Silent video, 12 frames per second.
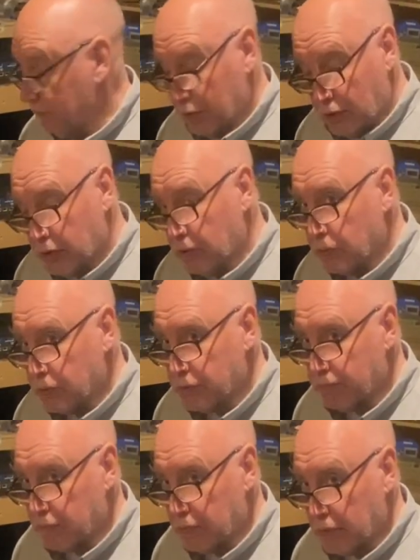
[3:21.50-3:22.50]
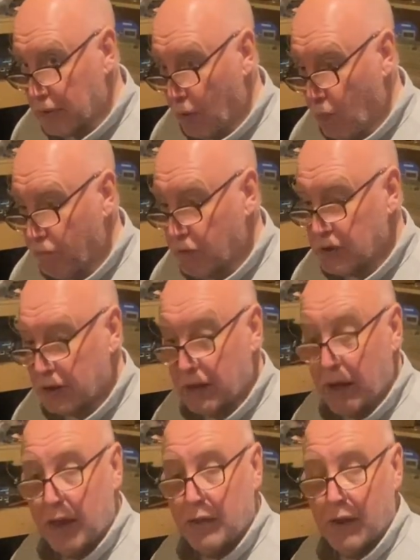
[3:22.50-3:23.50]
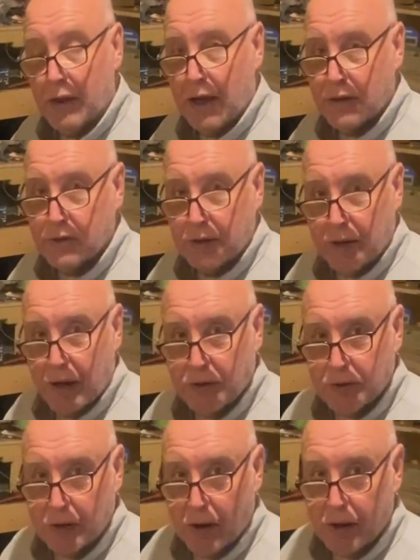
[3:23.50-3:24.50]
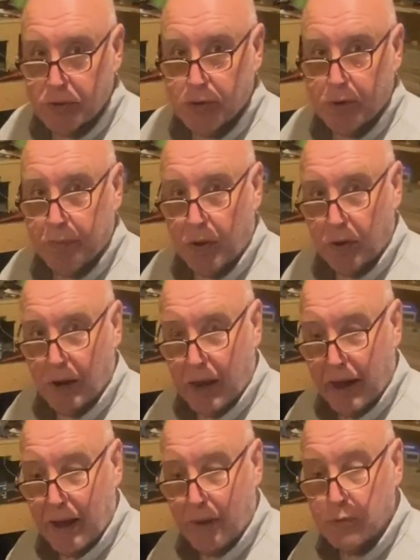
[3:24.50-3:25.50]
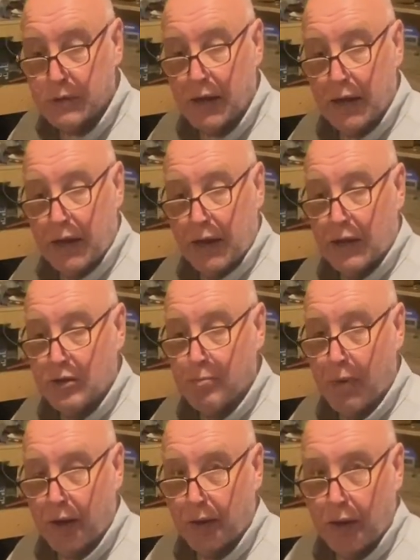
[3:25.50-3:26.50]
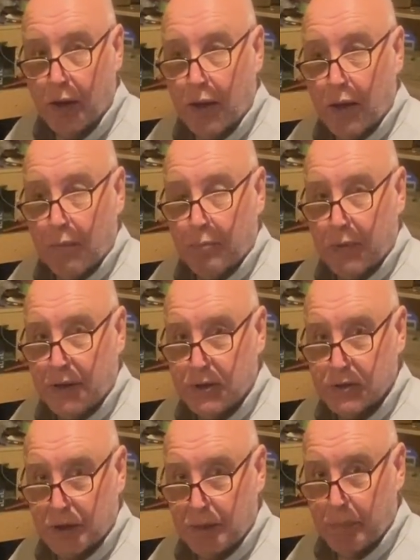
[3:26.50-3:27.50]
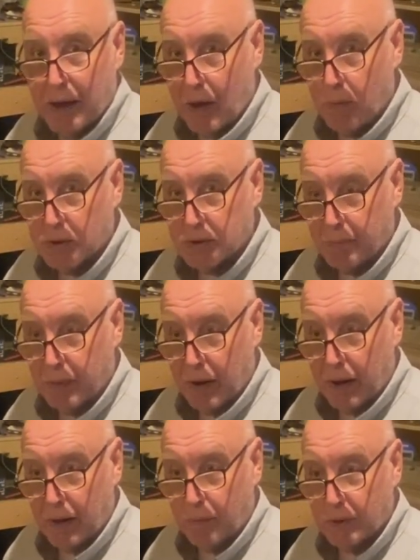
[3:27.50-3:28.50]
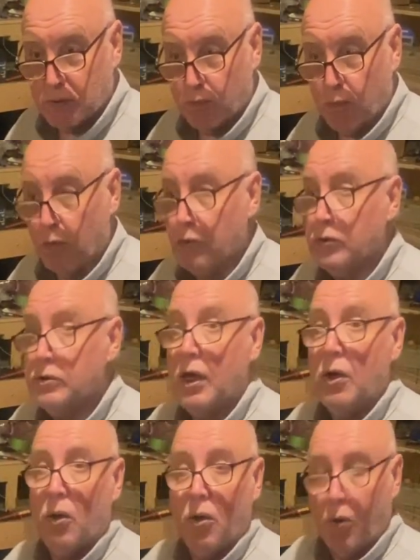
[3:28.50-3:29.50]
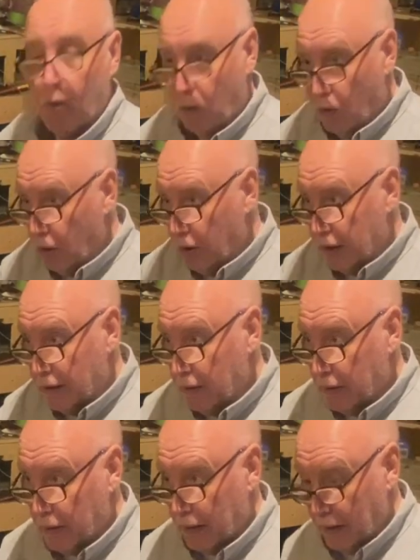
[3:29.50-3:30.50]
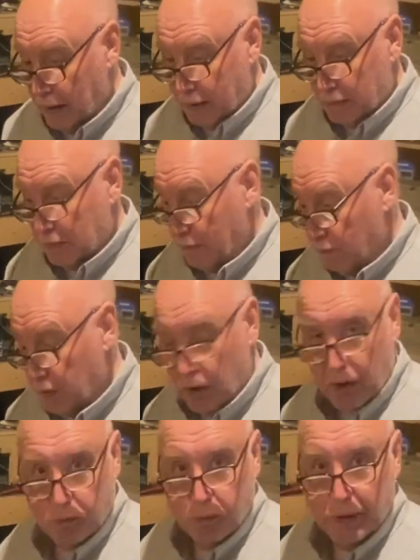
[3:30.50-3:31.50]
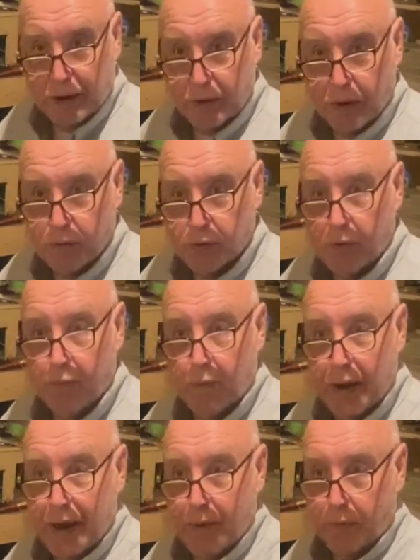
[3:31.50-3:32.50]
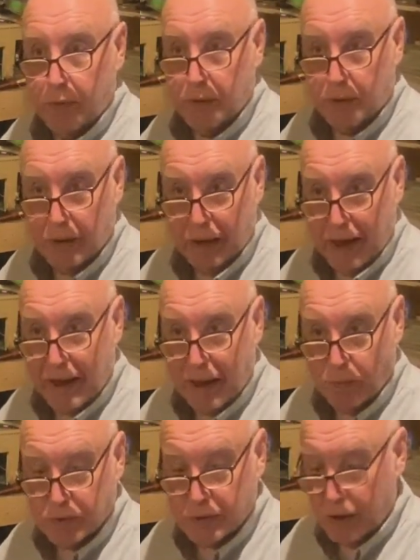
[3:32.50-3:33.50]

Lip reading: for use. Now obviously the next thing I start up on the layout is my PC power supply, which runs all the different Arduinos around the layout.